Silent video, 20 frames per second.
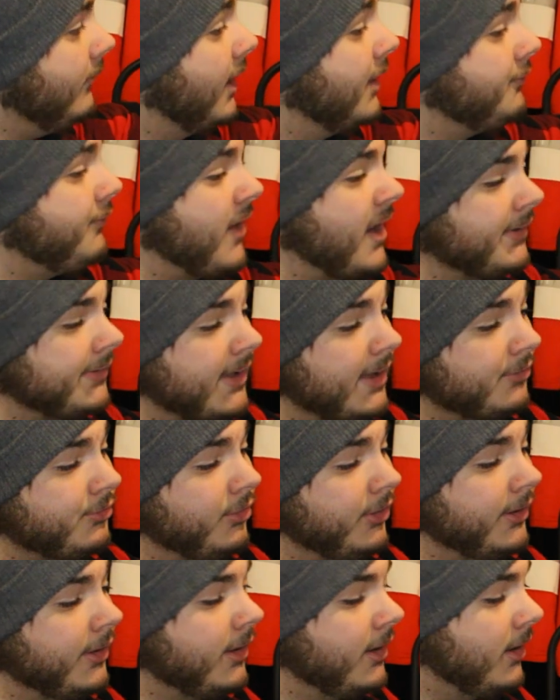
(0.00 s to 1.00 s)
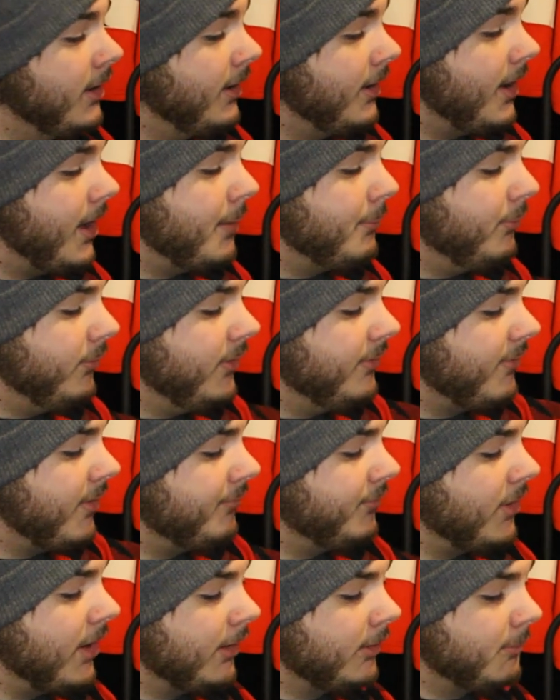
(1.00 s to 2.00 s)
In fact, actually, I believe
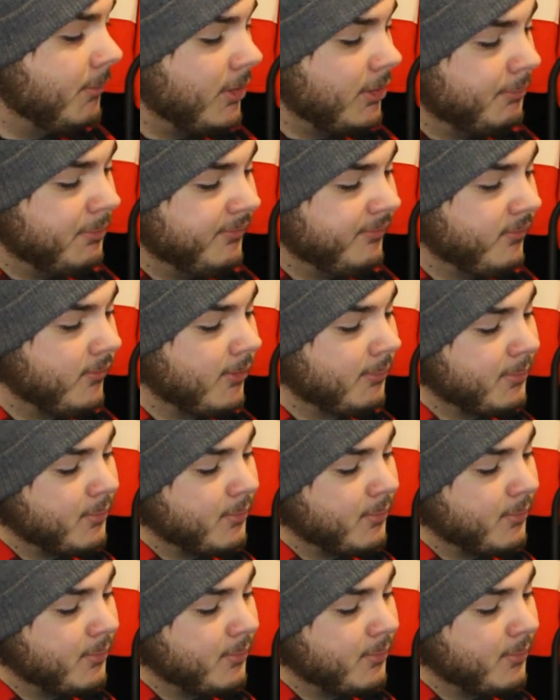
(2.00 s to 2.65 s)
I've talked about it before,